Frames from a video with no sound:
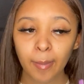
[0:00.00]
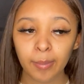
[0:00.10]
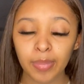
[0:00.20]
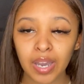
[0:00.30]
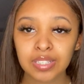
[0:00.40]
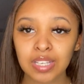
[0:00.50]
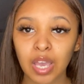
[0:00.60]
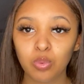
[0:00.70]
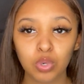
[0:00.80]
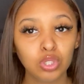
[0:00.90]
but
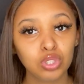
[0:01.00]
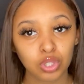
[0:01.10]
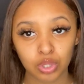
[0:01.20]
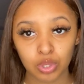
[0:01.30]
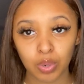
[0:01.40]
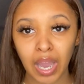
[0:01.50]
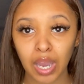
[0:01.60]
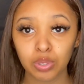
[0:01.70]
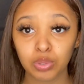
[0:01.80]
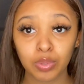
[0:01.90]
I will show you
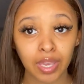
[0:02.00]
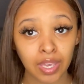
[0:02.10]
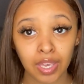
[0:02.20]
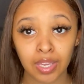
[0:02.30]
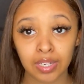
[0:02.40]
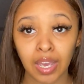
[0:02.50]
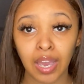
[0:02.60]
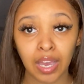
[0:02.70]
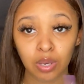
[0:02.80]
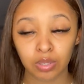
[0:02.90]
how you can
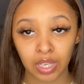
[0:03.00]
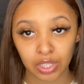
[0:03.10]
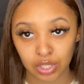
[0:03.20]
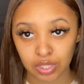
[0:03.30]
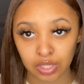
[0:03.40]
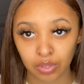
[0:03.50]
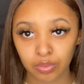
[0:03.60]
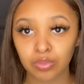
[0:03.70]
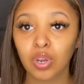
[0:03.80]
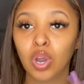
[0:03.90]
outline
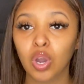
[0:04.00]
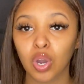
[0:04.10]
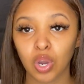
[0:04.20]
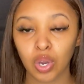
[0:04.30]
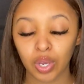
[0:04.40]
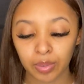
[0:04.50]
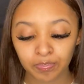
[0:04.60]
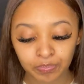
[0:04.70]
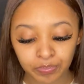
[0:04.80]
yourself on